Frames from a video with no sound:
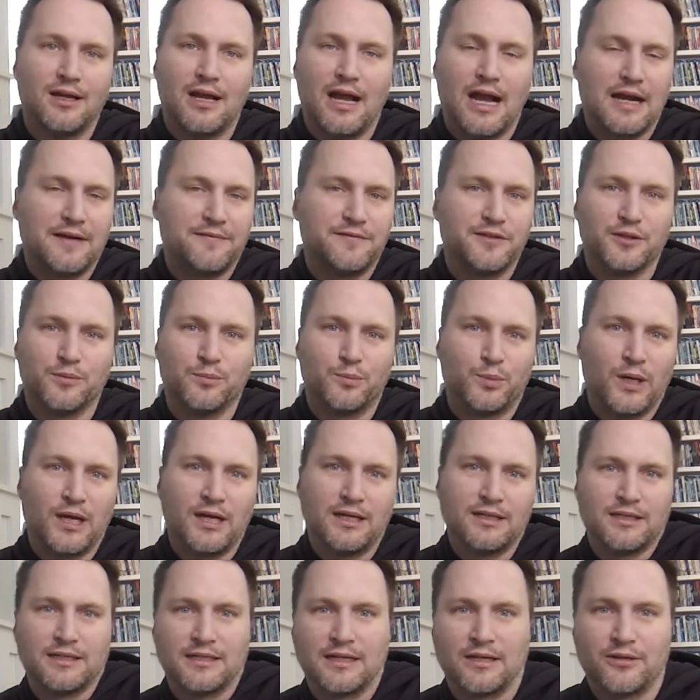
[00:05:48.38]
off your
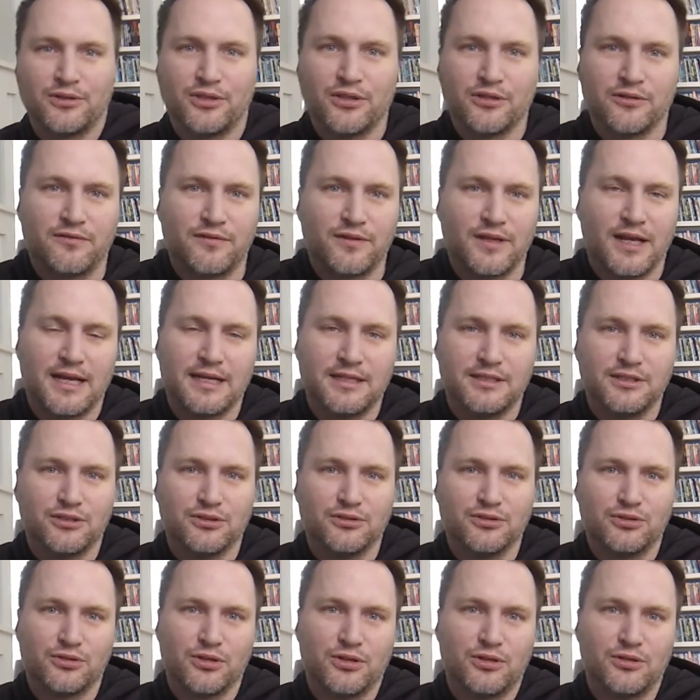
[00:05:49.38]
butt and out there flying
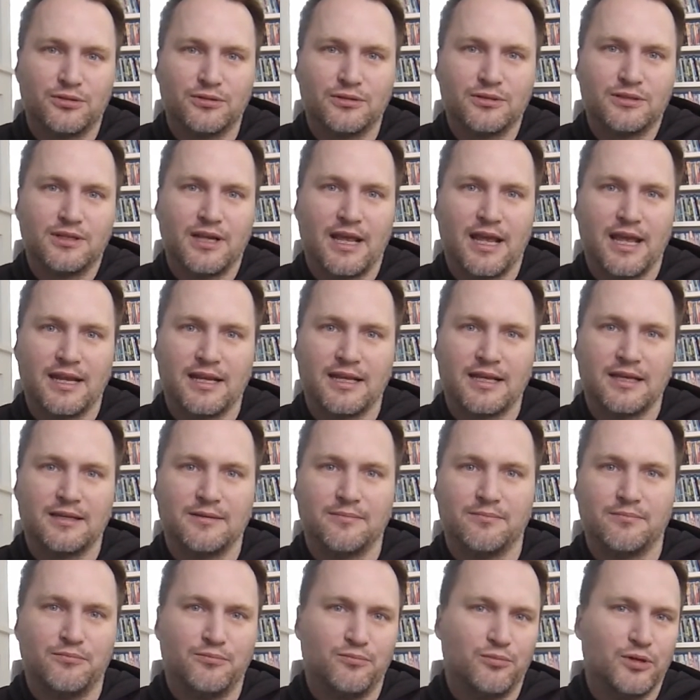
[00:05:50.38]
your drone, and
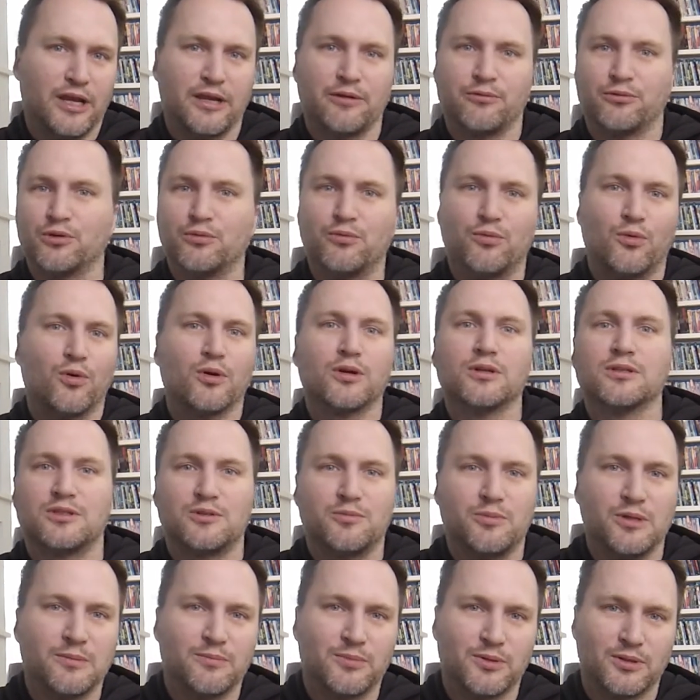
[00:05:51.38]
it rewards
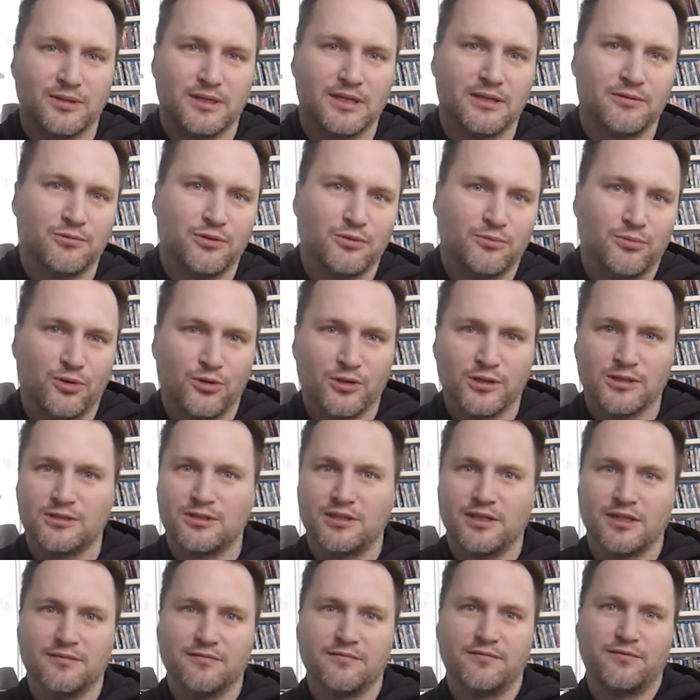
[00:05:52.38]
people. It
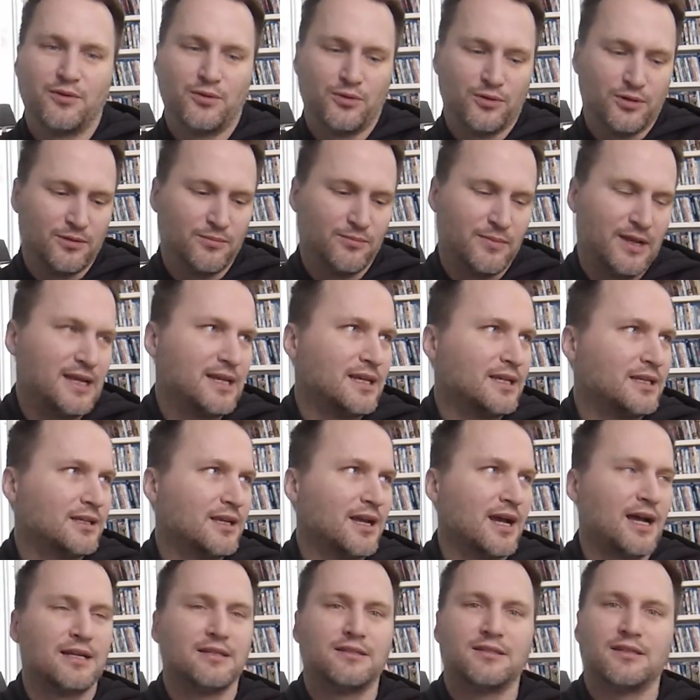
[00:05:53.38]
rewards them for making
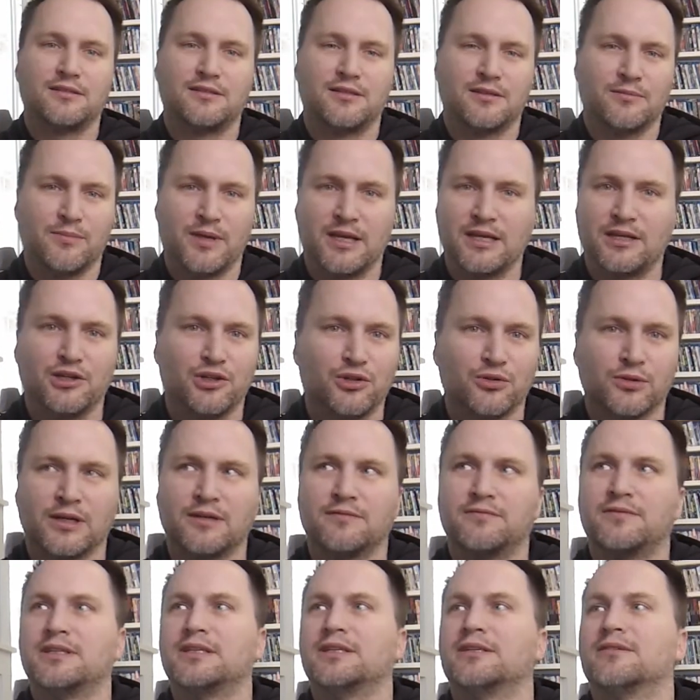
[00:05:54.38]
content and making
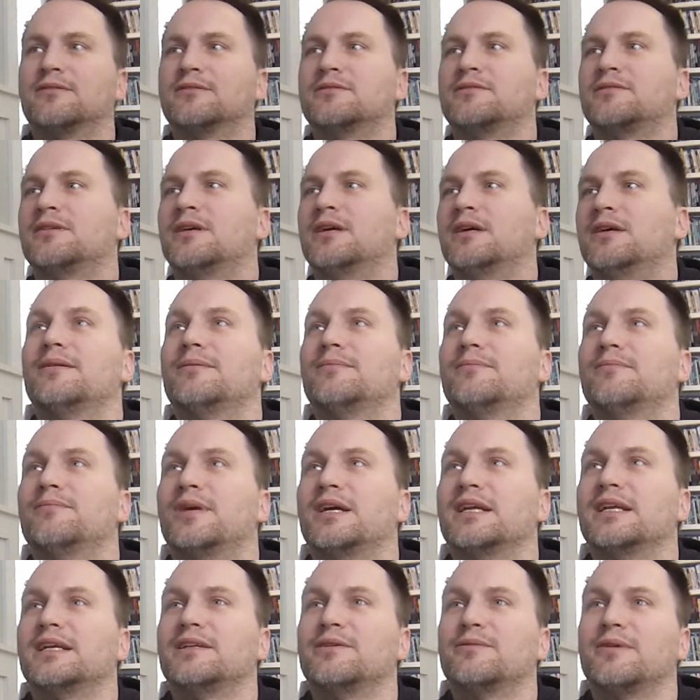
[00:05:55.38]
great videos.
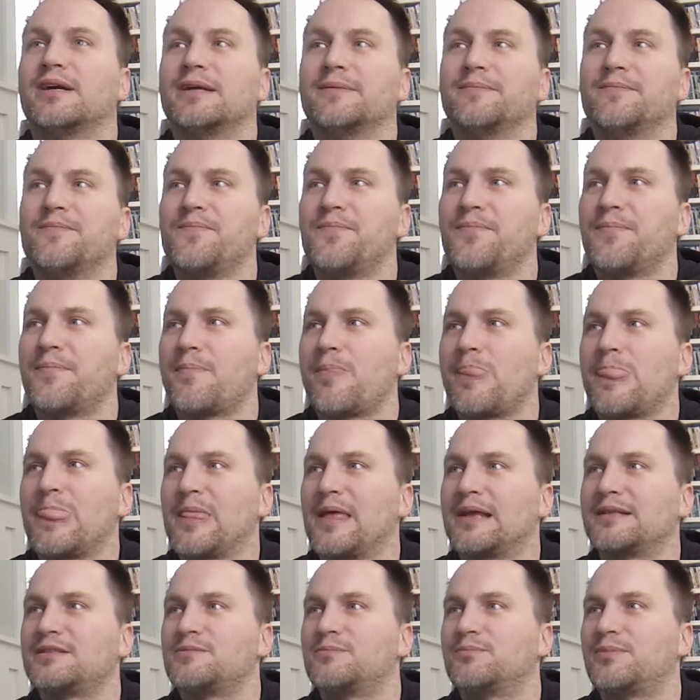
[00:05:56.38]
But anyway,
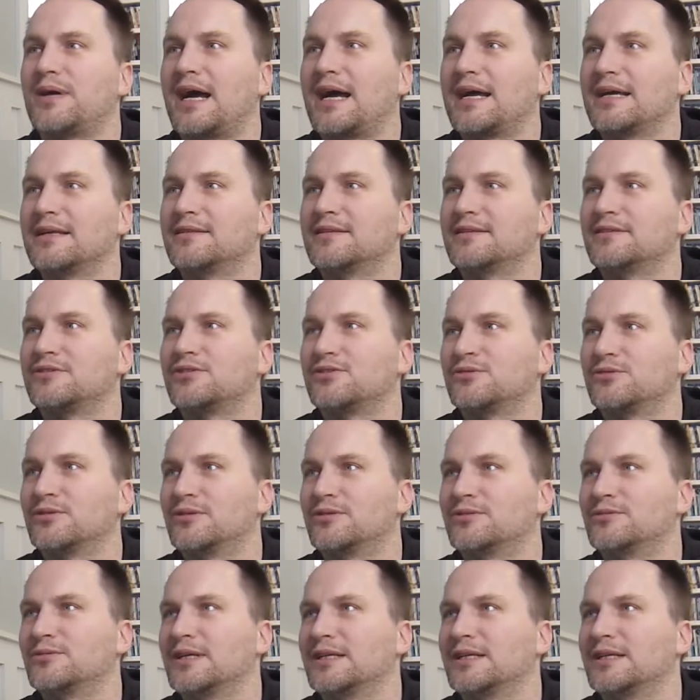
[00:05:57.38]
let's buy this drone